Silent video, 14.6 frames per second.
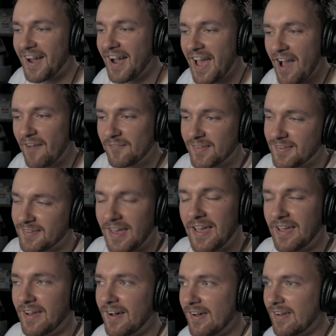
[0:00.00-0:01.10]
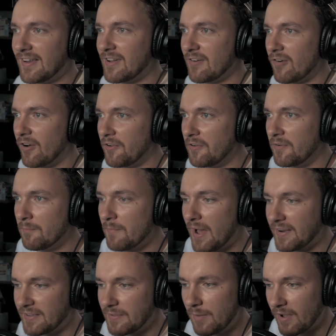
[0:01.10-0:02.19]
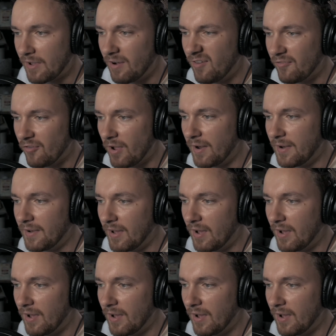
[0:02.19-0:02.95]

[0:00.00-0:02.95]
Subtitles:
have to say, earlier on, Maddie, my girlfriend,